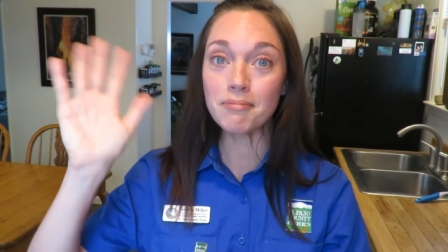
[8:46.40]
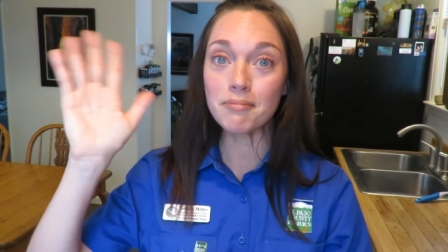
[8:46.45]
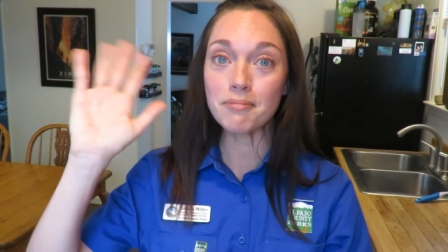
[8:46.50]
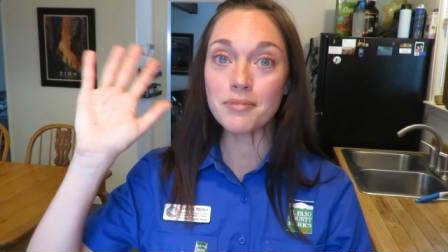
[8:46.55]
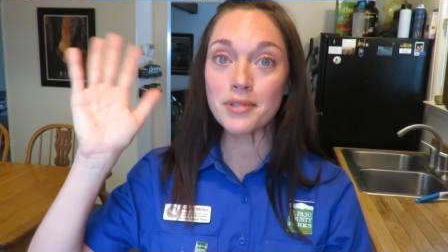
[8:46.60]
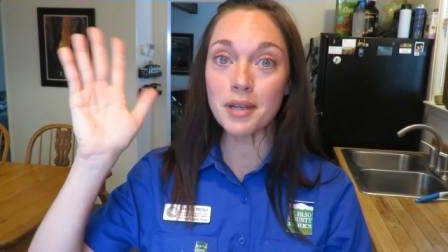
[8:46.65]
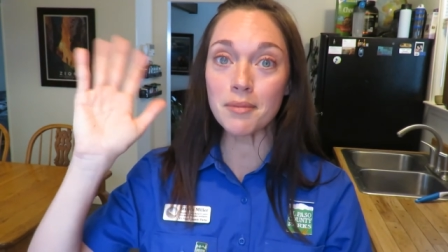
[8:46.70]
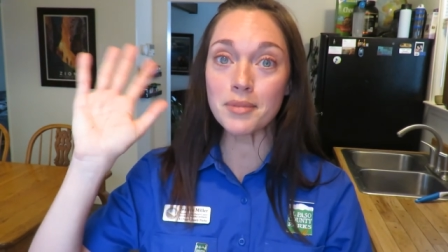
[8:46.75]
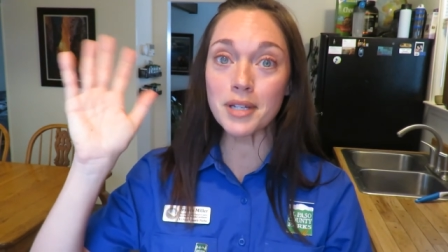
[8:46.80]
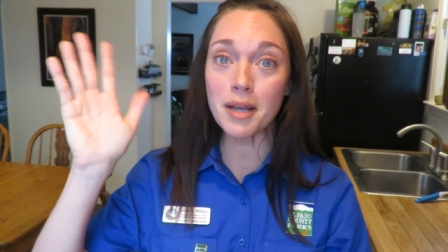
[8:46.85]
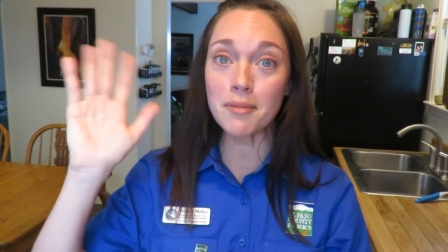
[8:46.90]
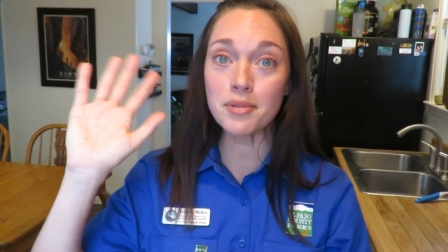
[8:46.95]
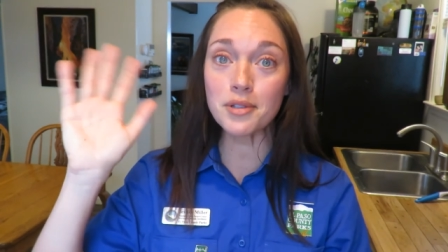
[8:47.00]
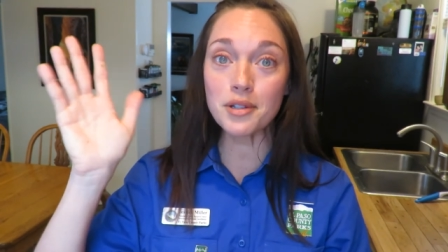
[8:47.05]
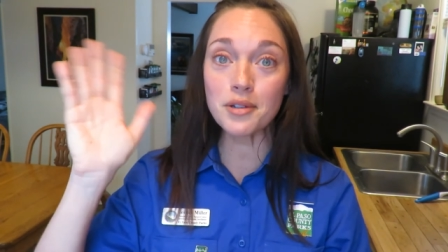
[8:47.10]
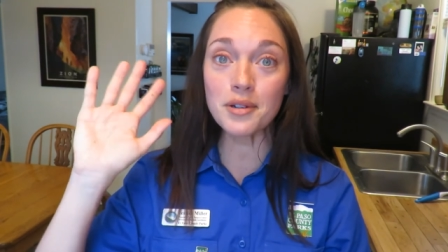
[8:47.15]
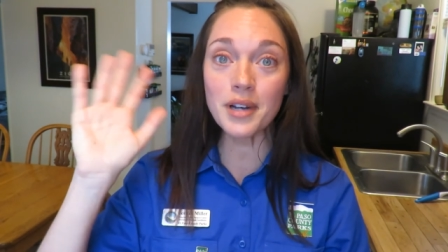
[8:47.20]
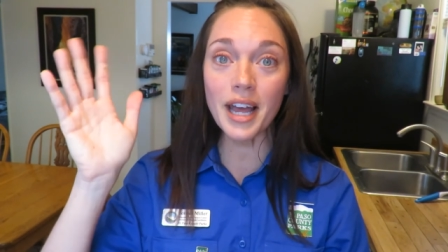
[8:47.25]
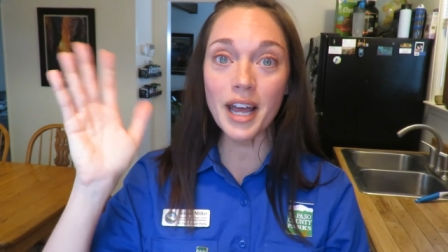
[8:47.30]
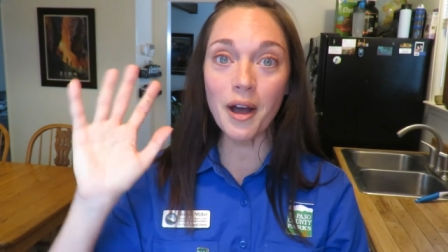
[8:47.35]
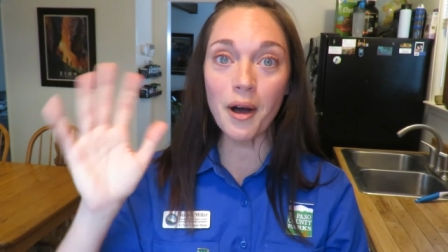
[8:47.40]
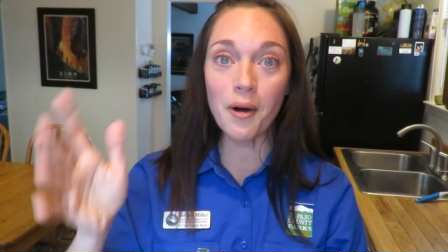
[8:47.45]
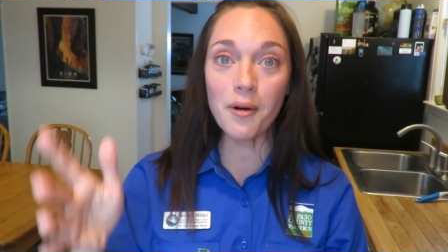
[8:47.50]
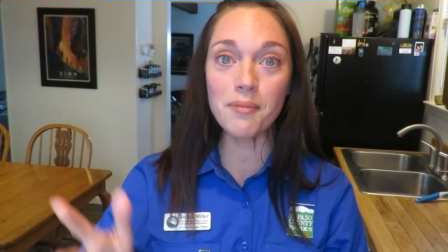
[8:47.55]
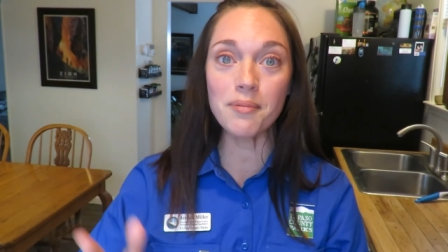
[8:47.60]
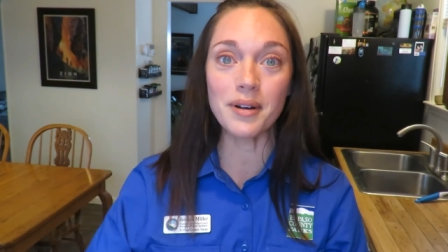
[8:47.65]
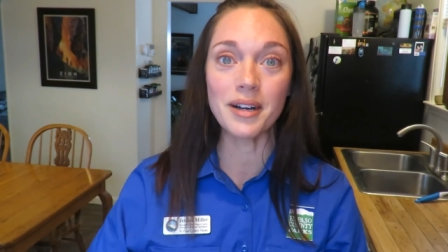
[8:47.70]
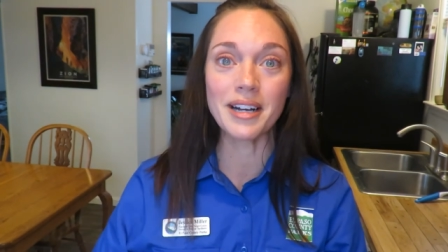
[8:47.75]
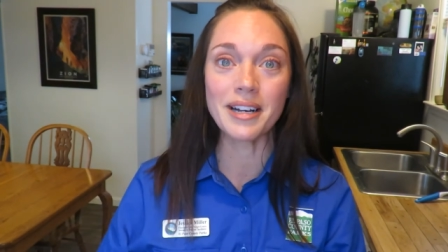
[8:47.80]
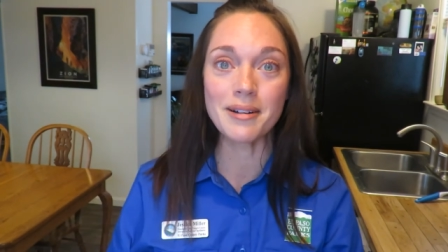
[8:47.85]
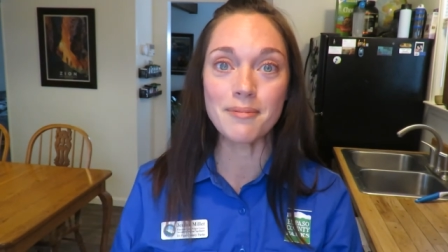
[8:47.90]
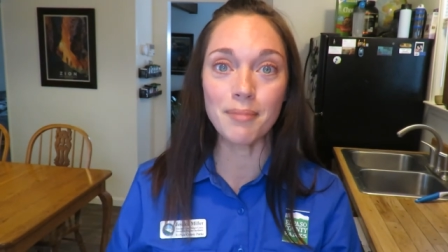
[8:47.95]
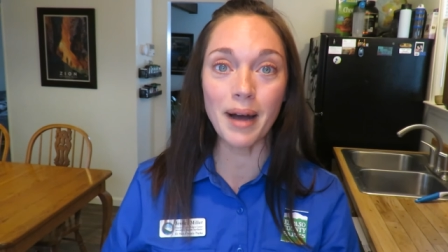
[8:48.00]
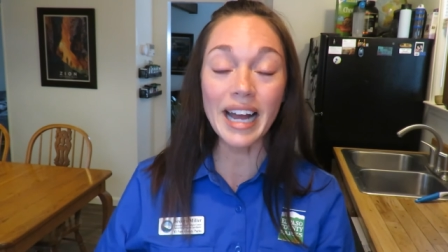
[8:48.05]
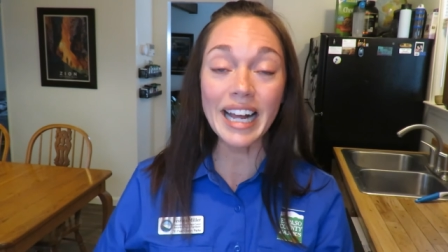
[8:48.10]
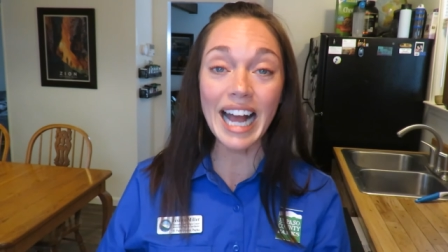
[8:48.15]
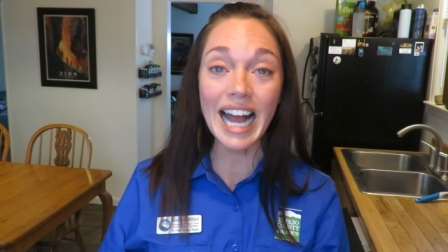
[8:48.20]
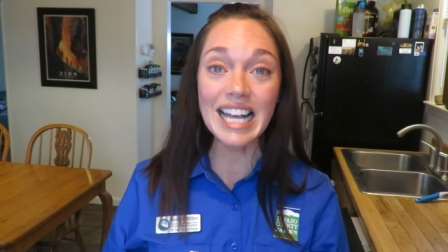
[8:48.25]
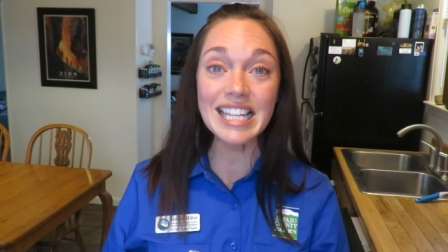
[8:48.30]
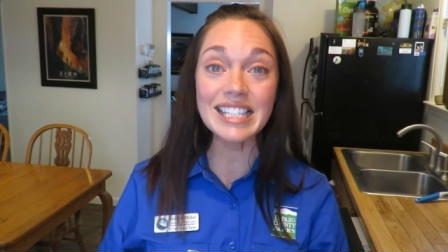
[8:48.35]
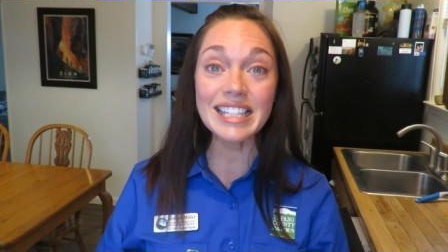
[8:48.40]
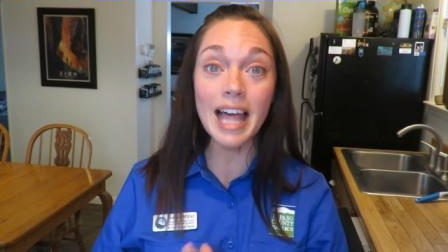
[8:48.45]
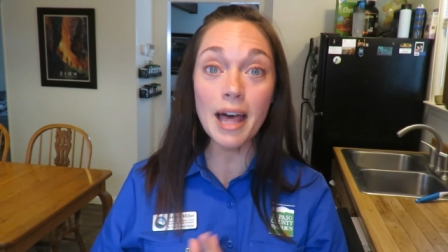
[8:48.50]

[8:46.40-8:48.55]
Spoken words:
sometime soon, I hope. Bye guys,